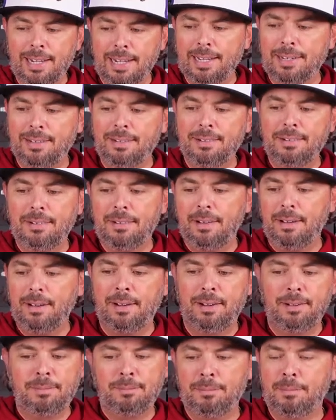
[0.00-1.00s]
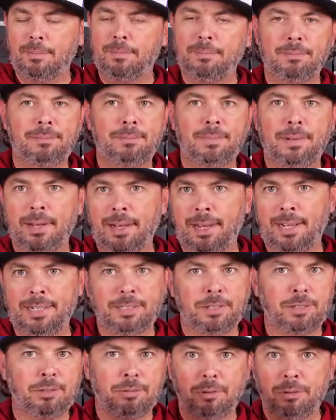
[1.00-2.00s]
again, I
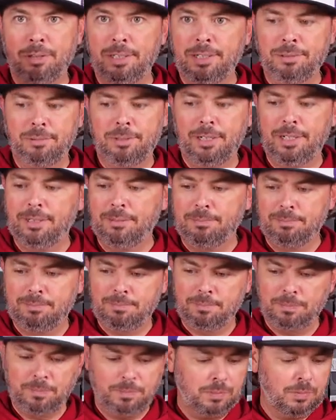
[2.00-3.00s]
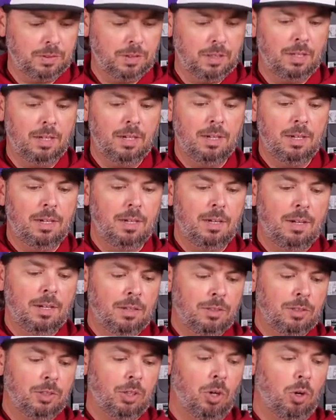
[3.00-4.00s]
just throw these away.
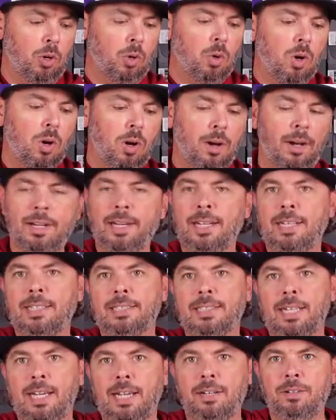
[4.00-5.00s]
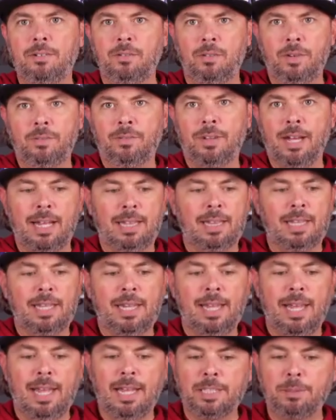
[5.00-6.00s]
So on the inside, we've got
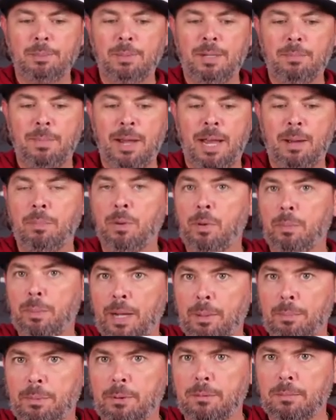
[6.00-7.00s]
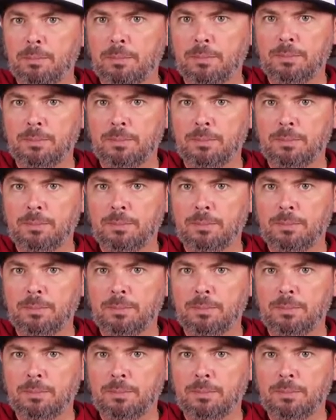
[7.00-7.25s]
the SB bamboo paper.